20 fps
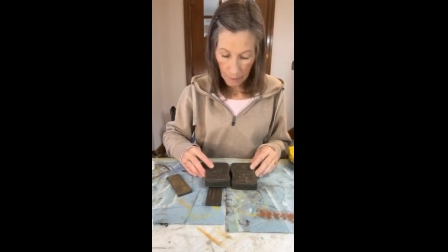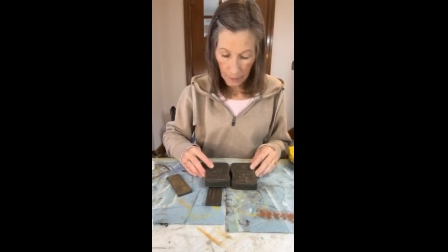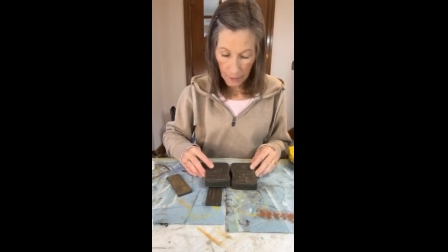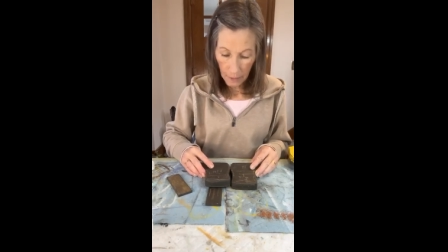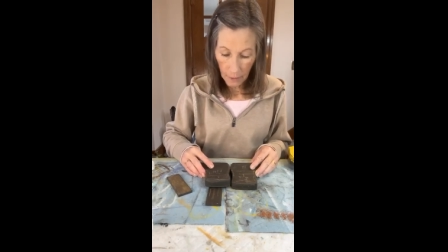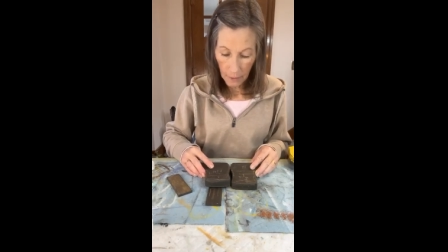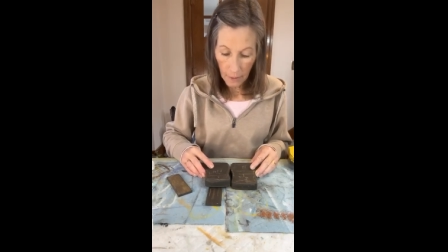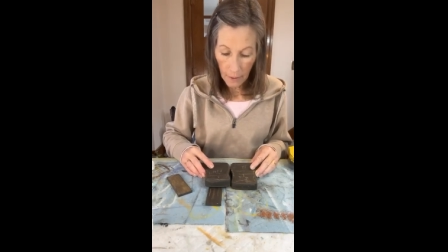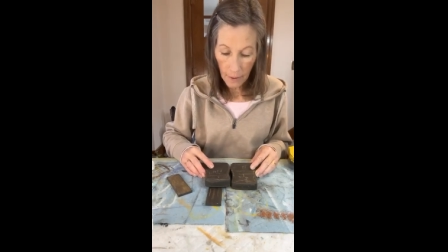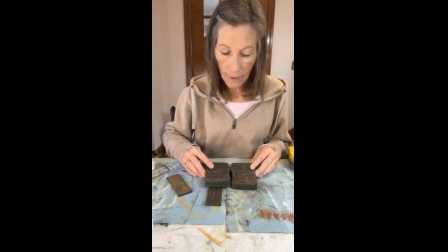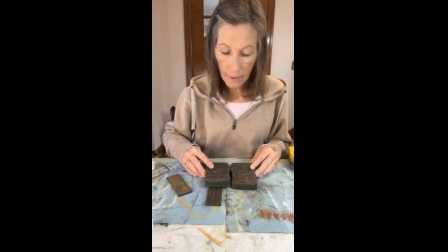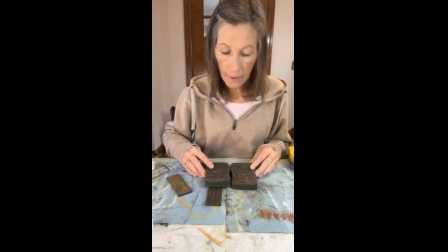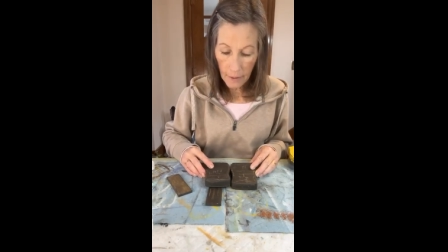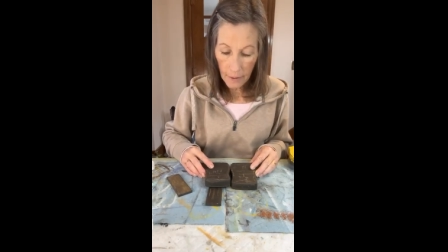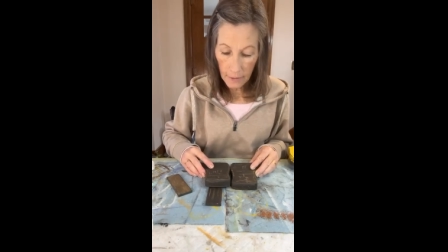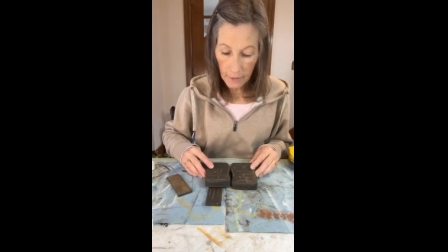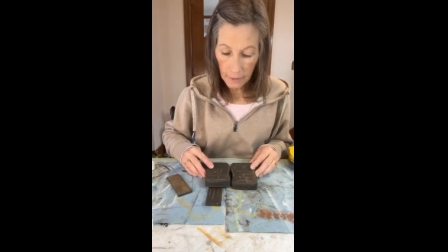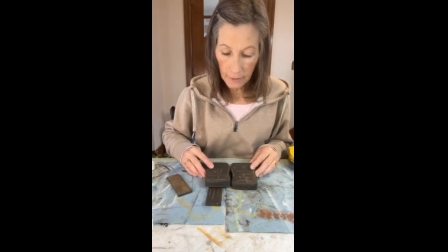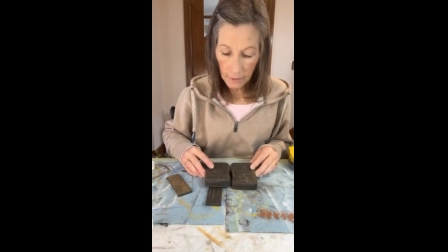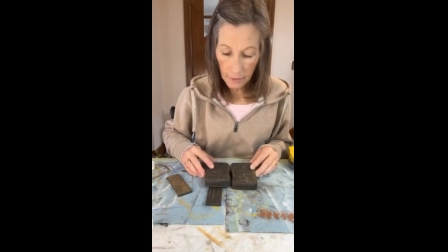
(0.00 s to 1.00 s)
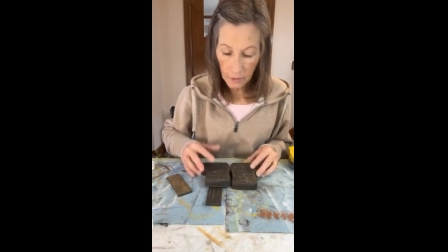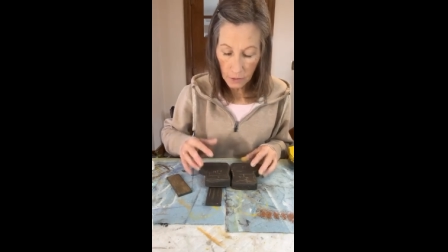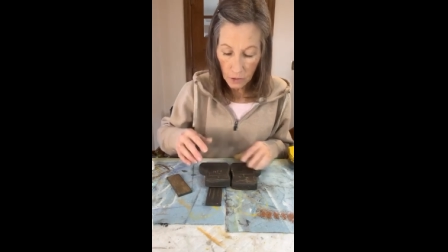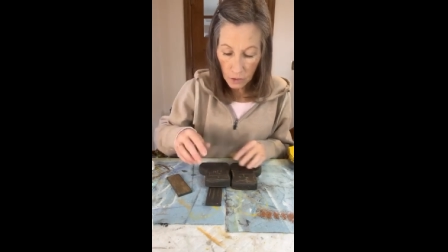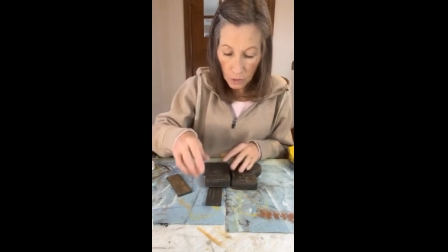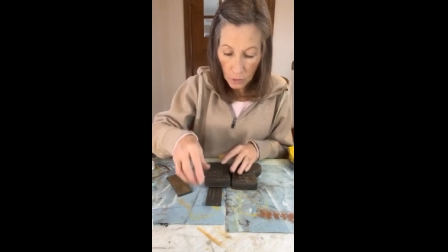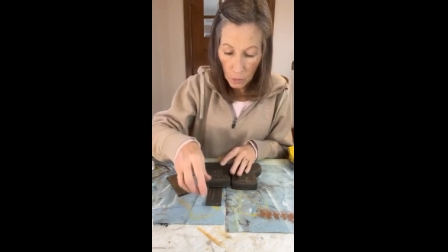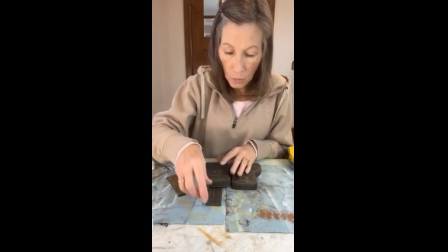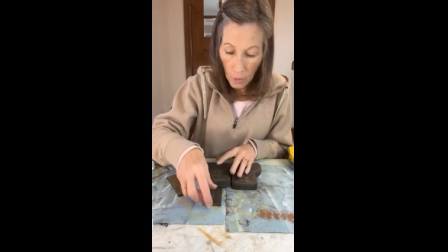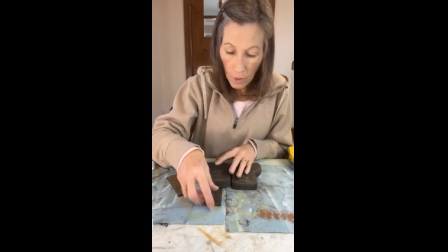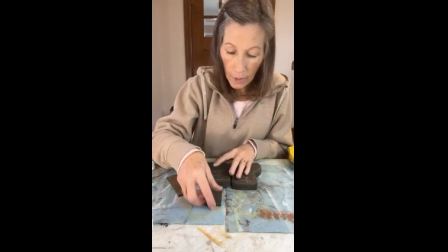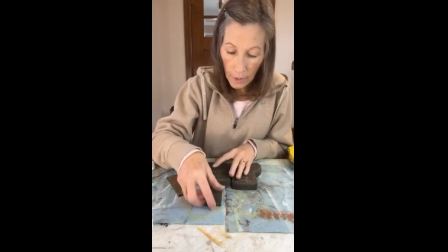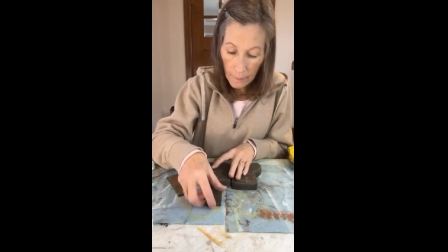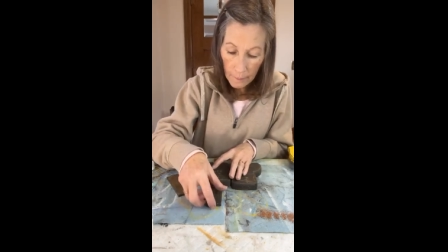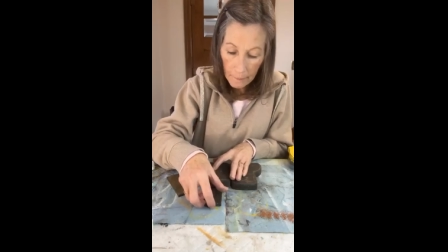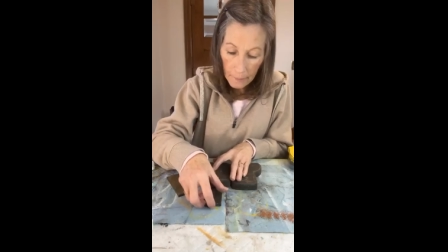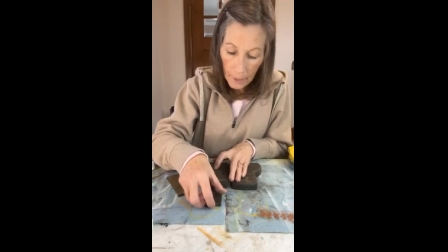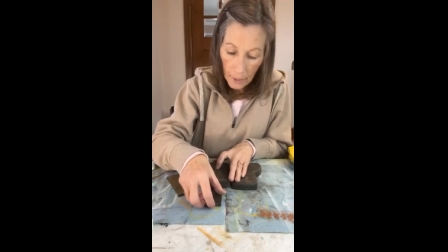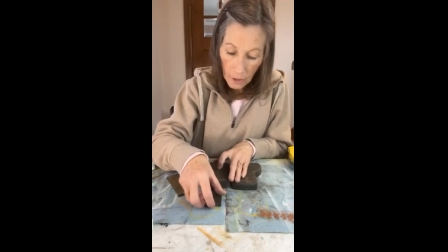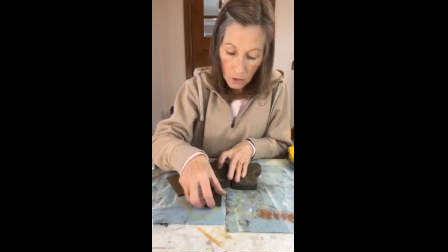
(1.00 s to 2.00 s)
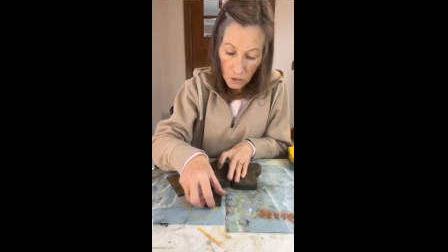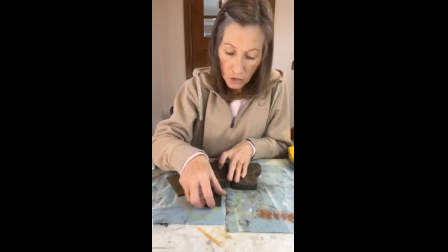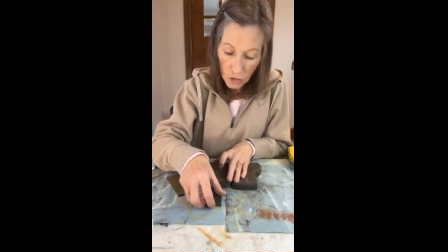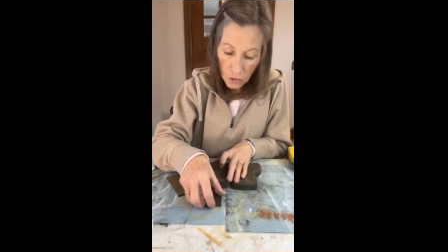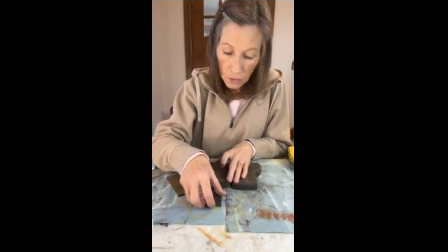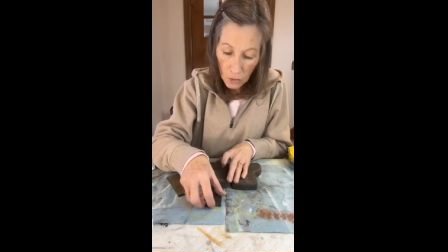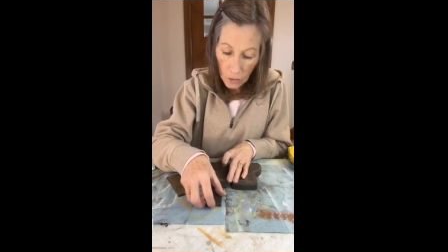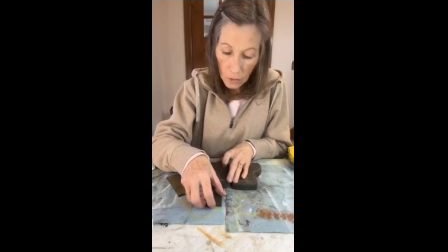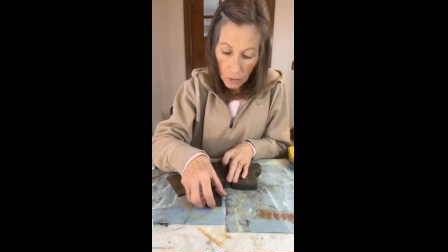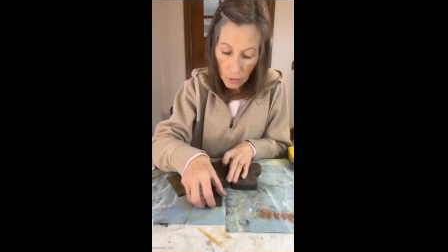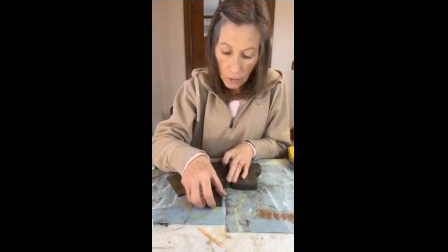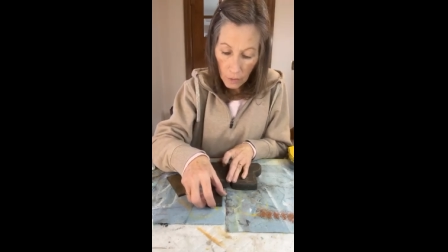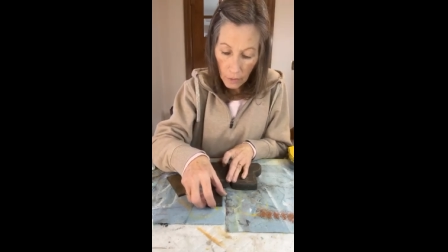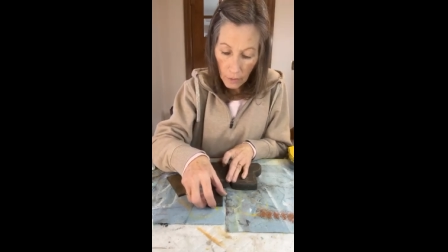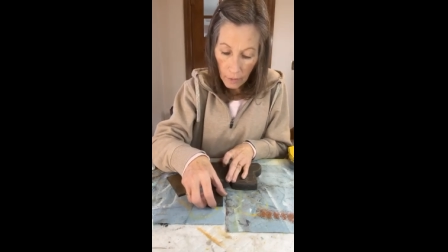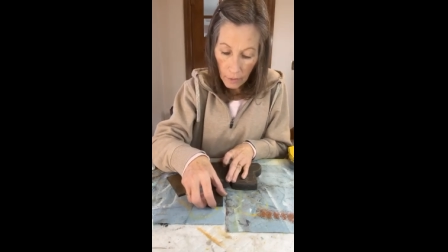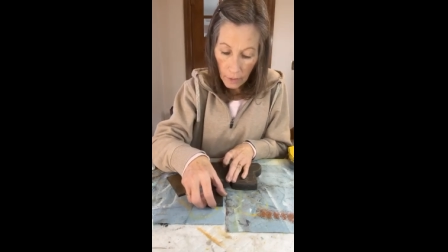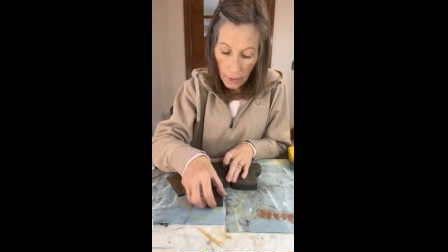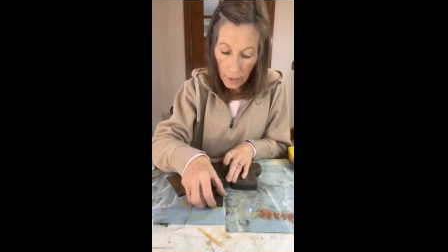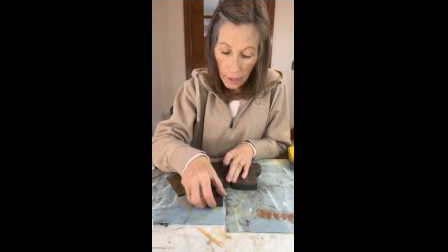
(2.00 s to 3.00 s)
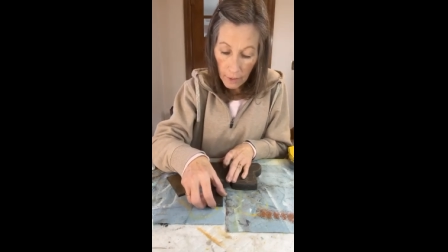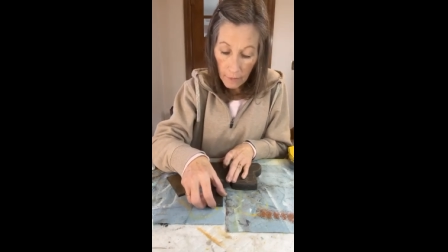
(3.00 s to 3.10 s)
because you want to make sure they're